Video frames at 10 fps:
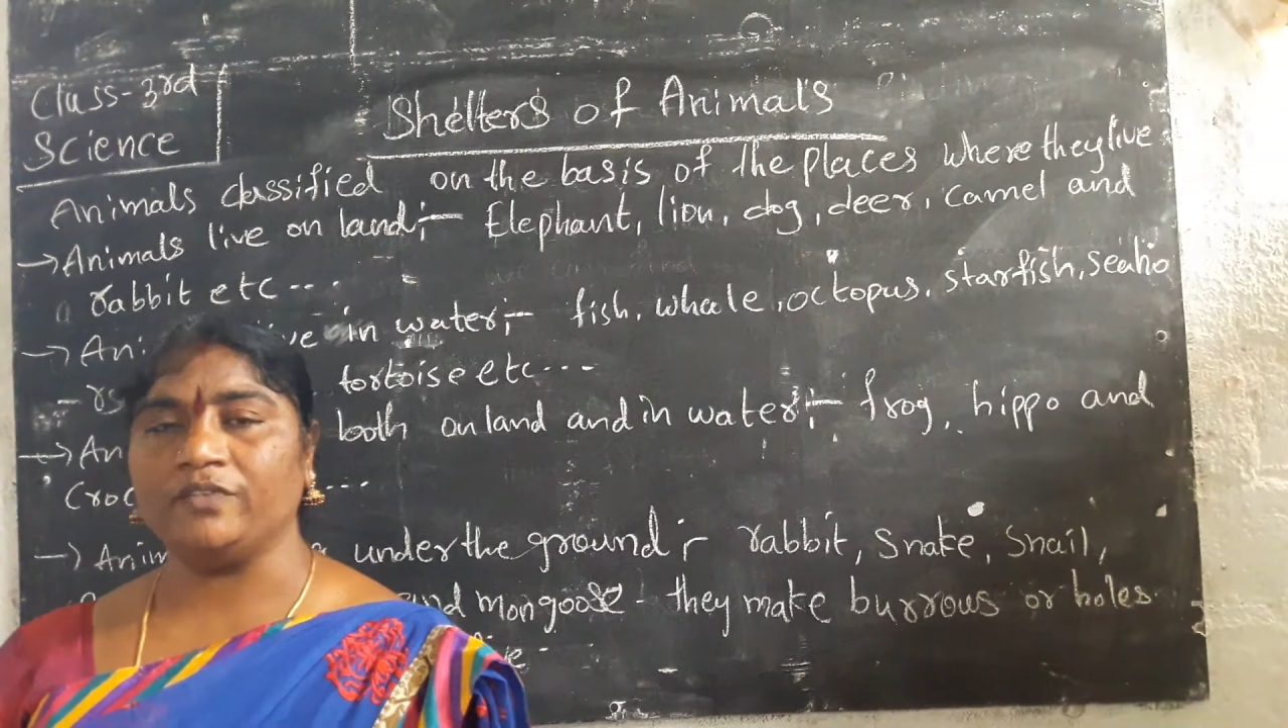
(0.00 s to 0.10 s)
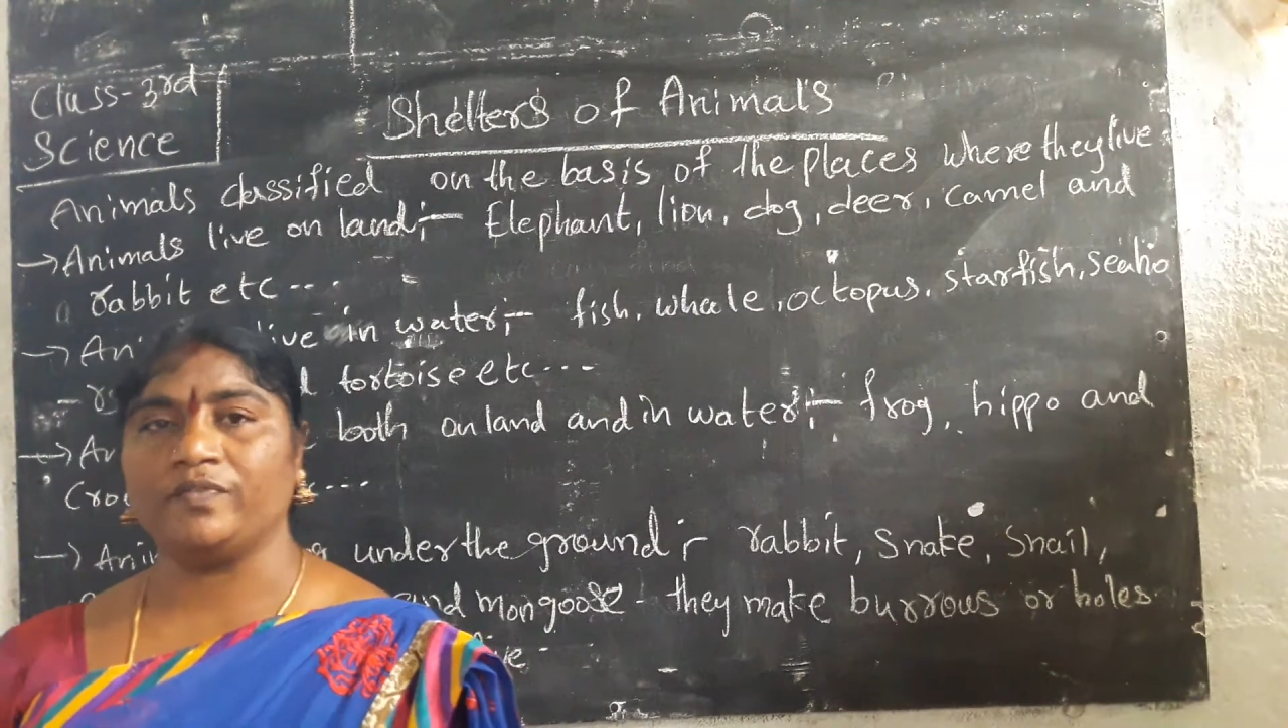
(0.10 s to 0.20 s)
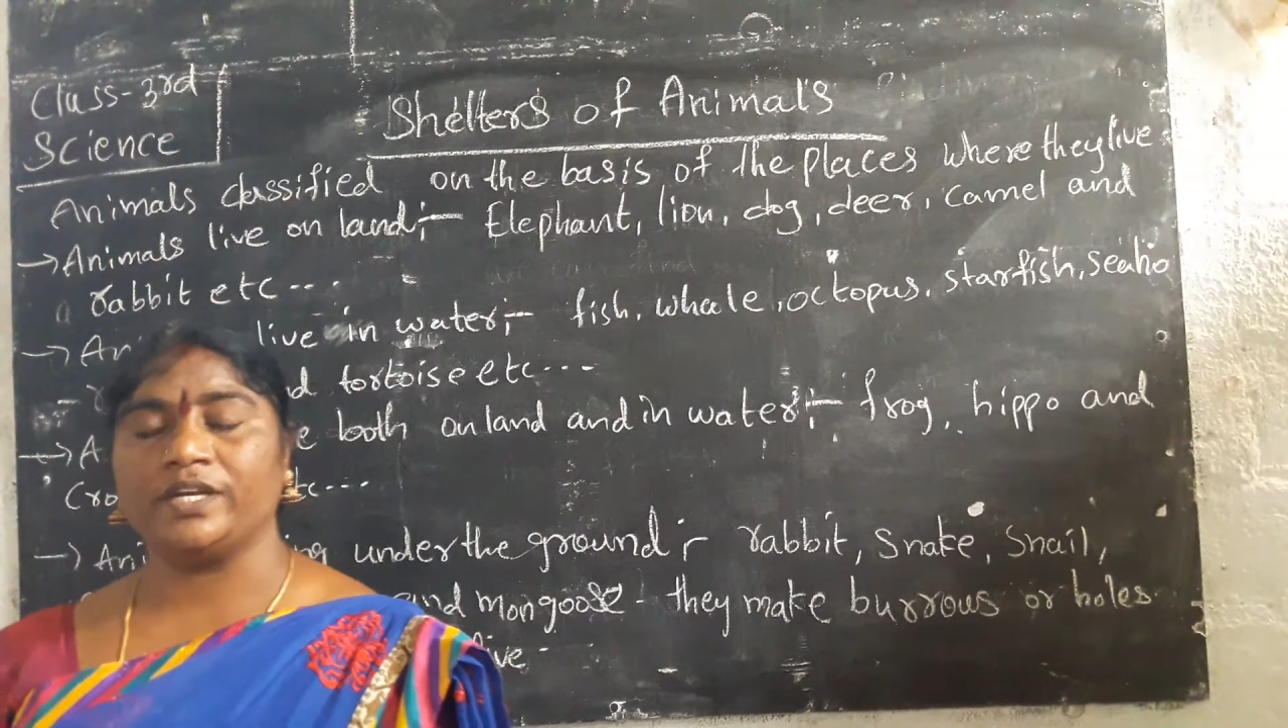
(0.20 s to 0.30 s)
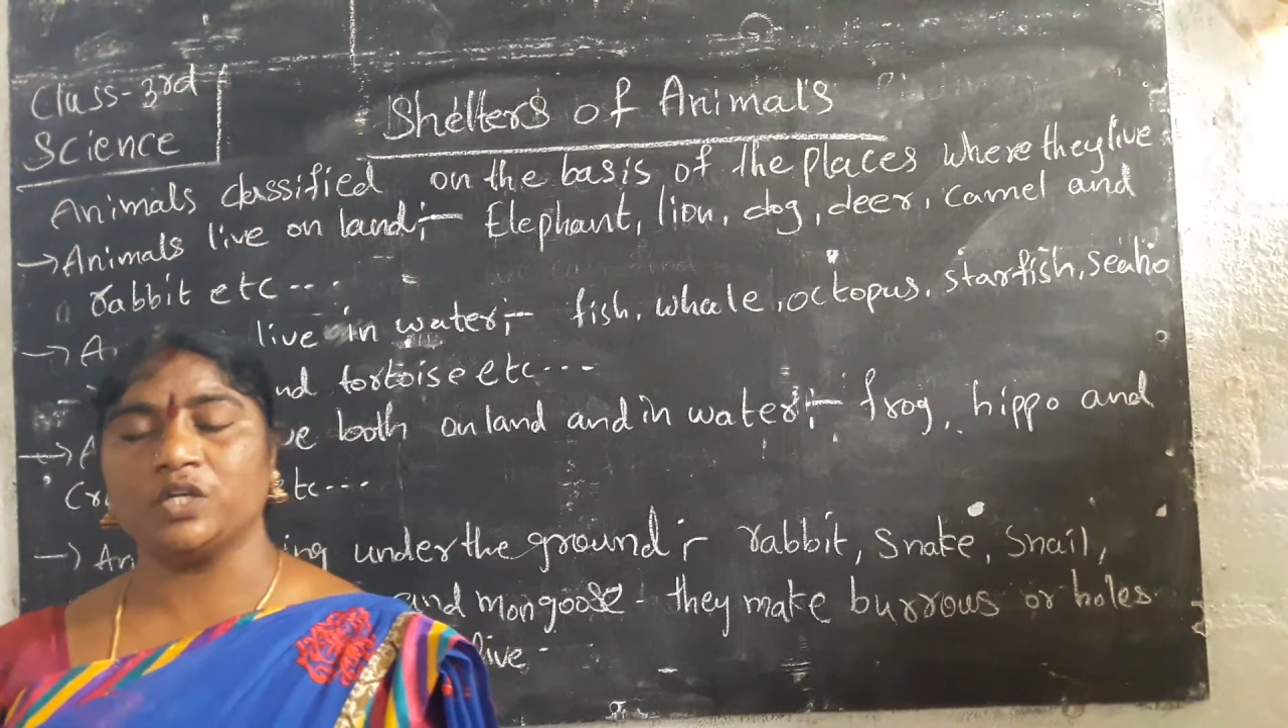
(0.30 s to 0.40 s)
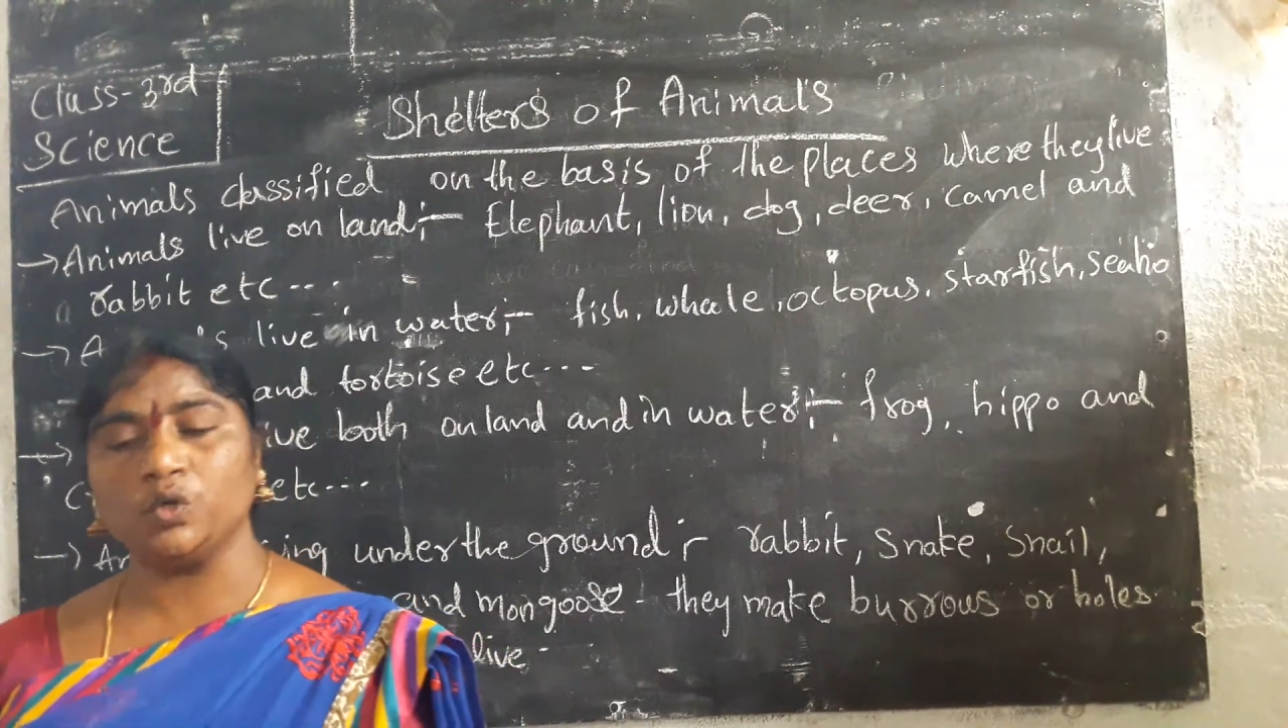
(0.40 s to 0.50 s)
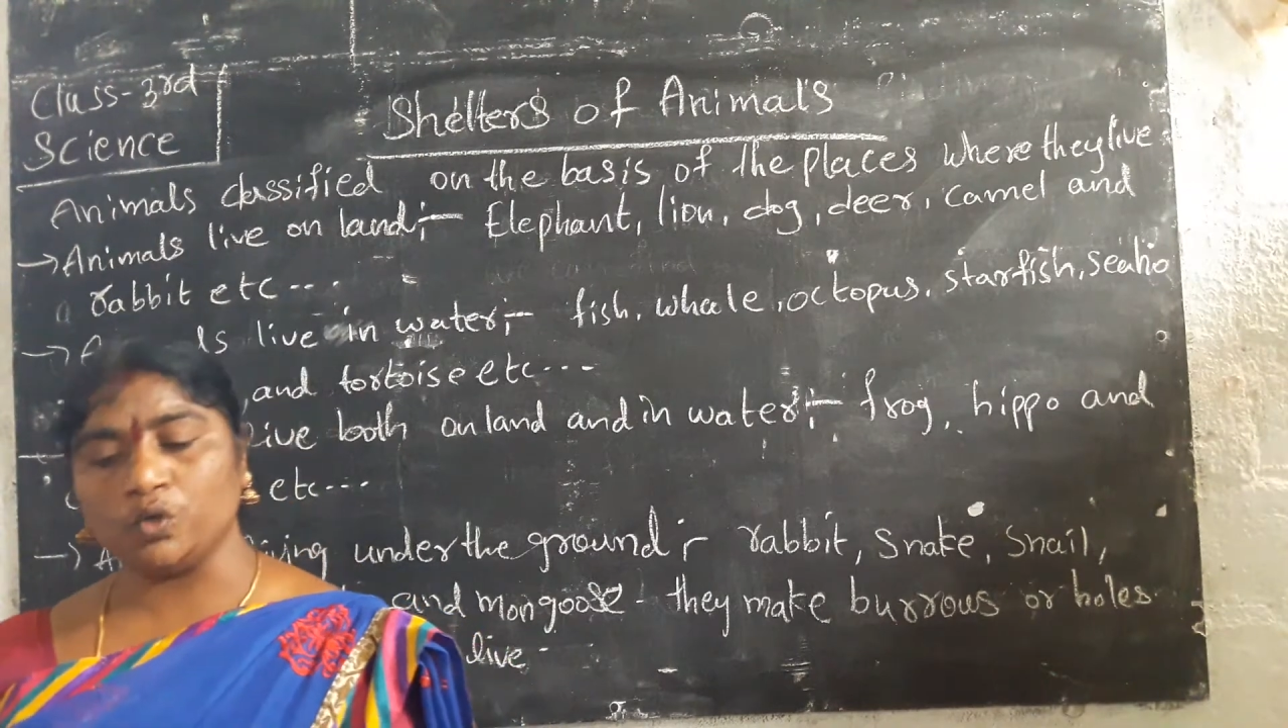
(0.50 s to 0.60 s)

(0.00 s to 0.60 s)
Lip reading: different